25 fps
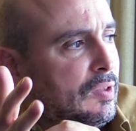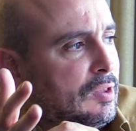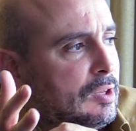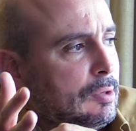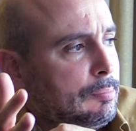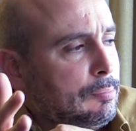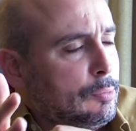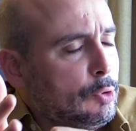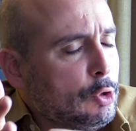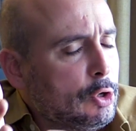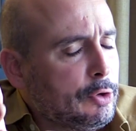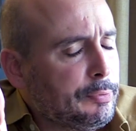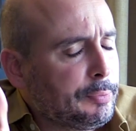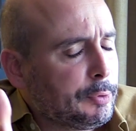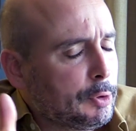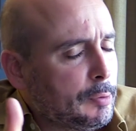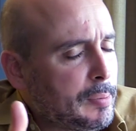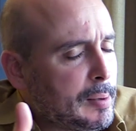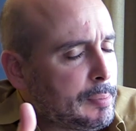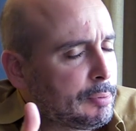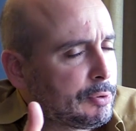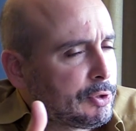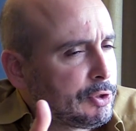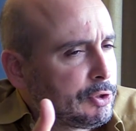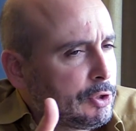the movement
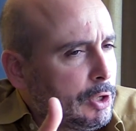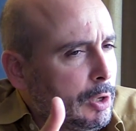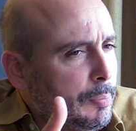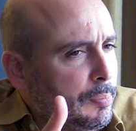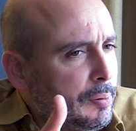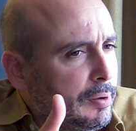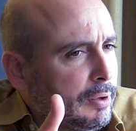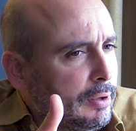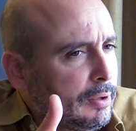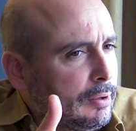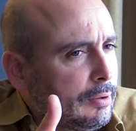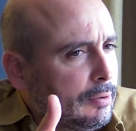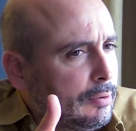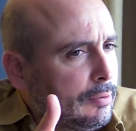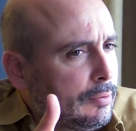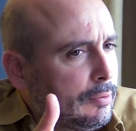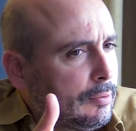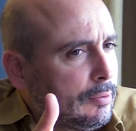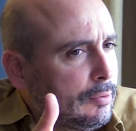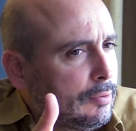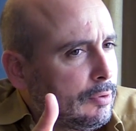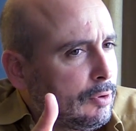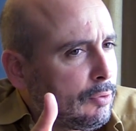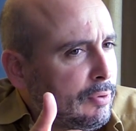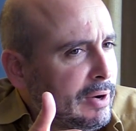of people shopping,
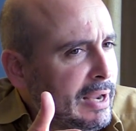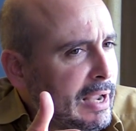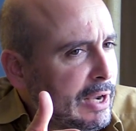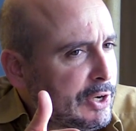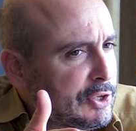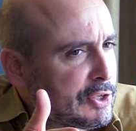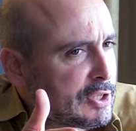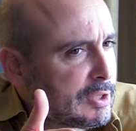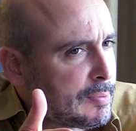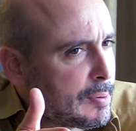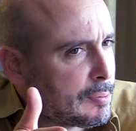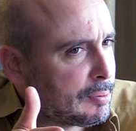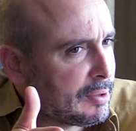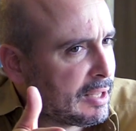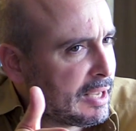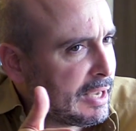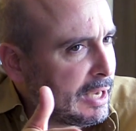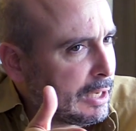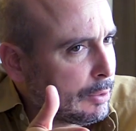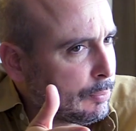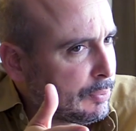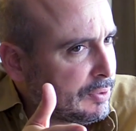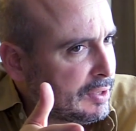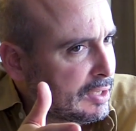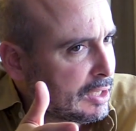the reactions people
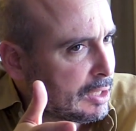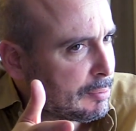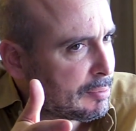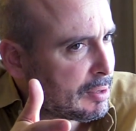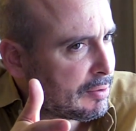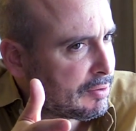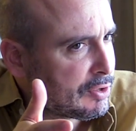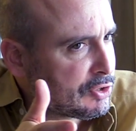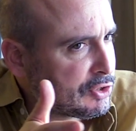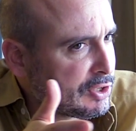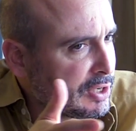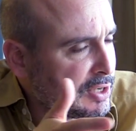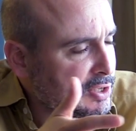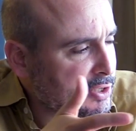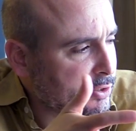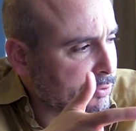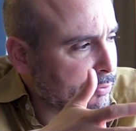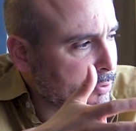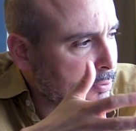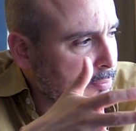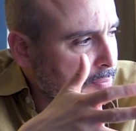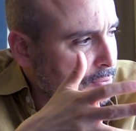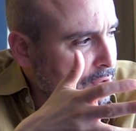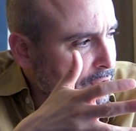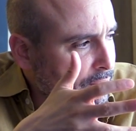had when they come out of the changing
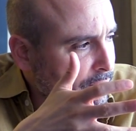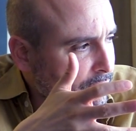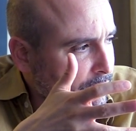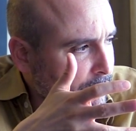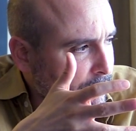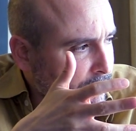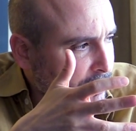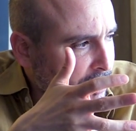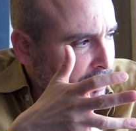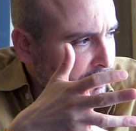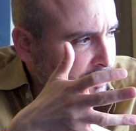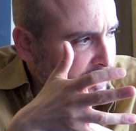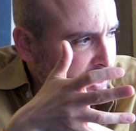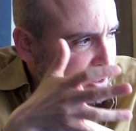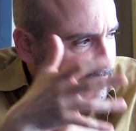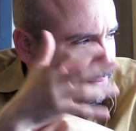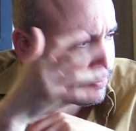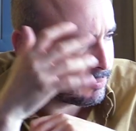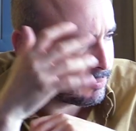room. There were these